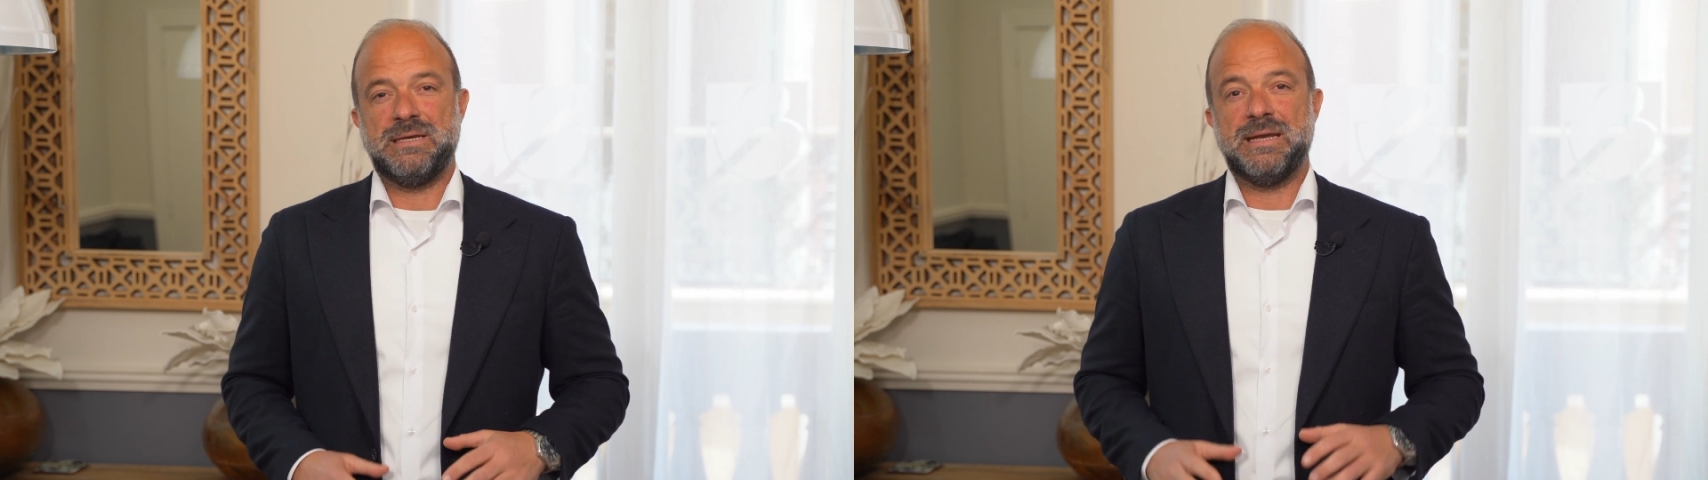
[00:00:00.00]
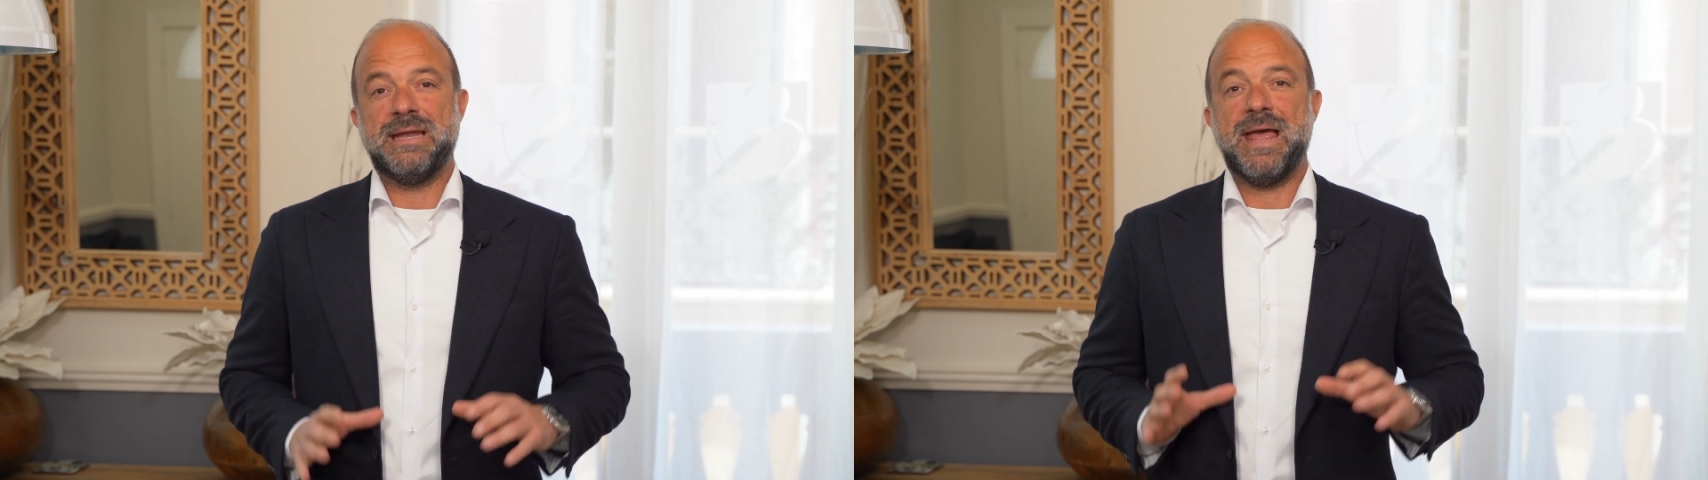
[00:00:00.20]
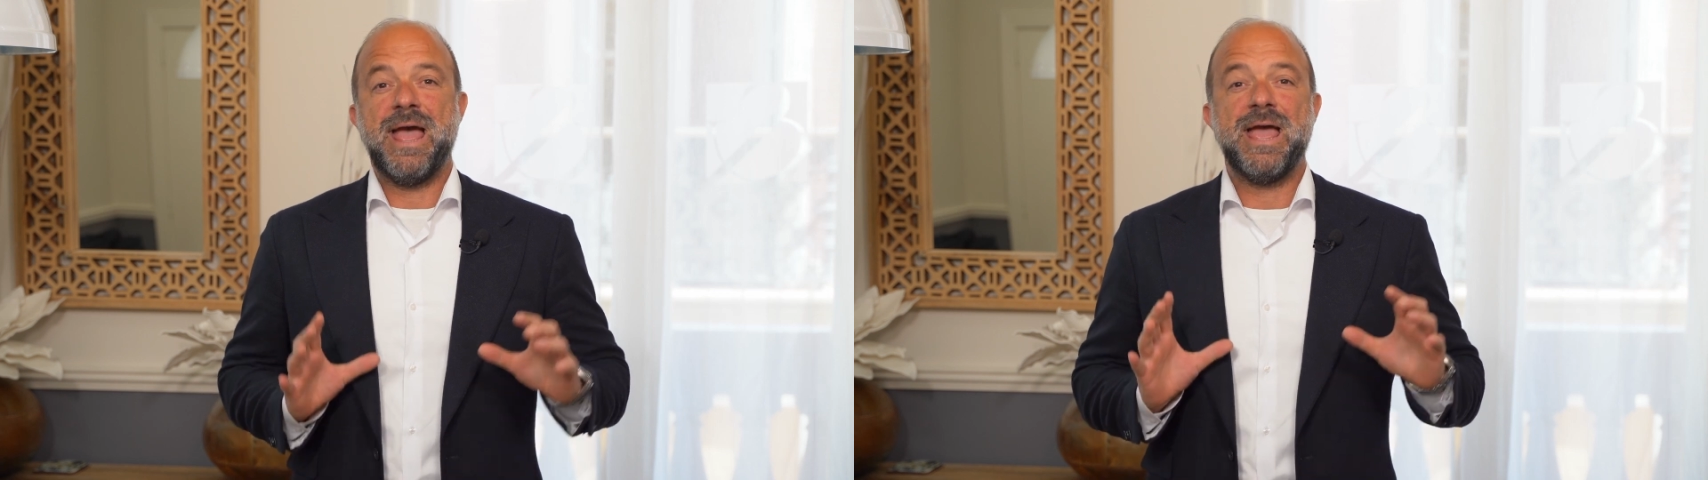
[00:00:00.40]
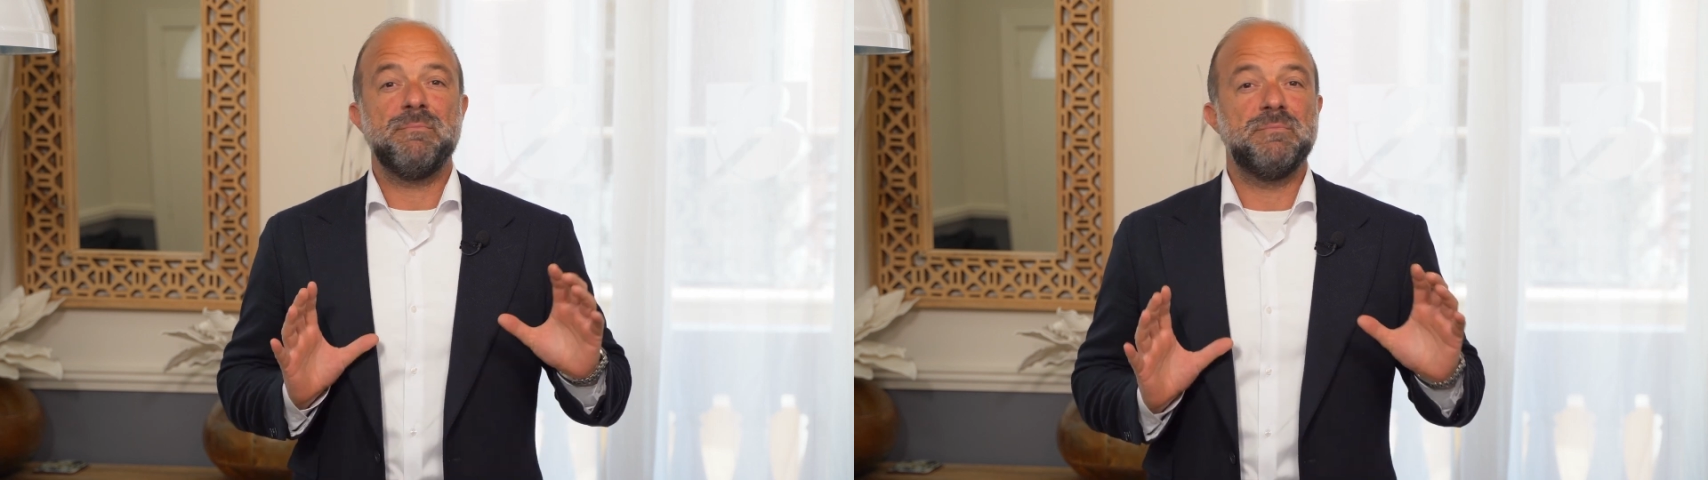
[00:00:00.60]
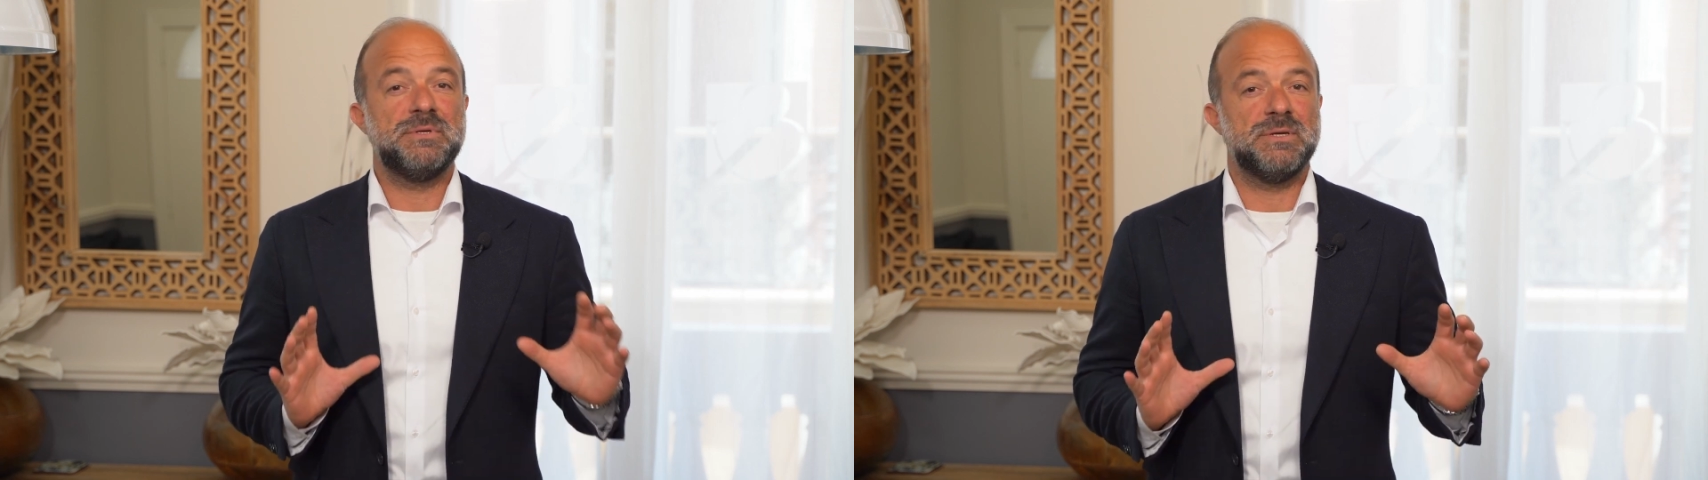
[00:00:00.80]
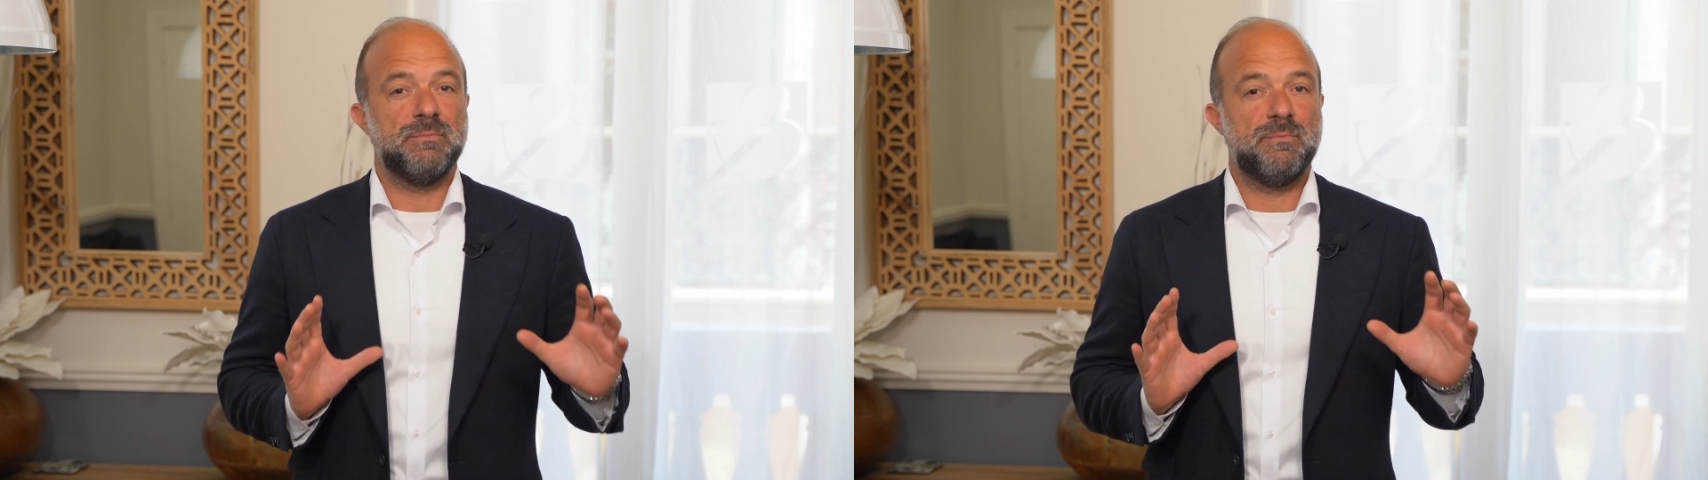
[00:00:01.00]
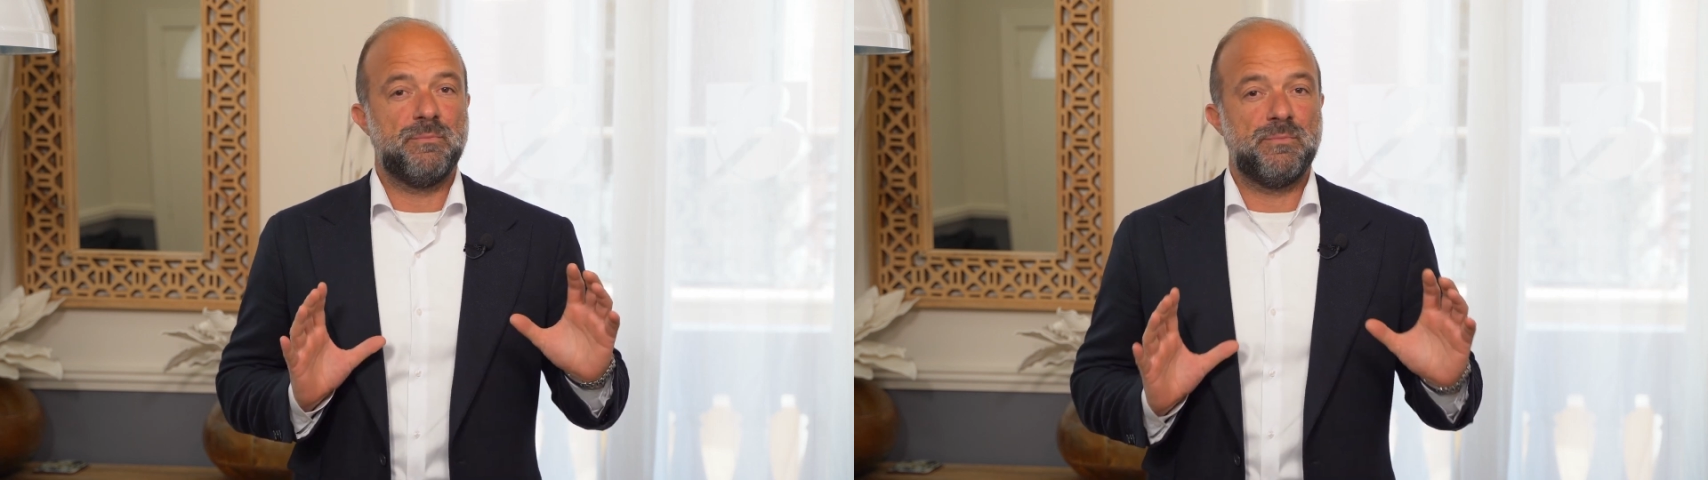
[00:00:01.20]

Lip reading: in an empty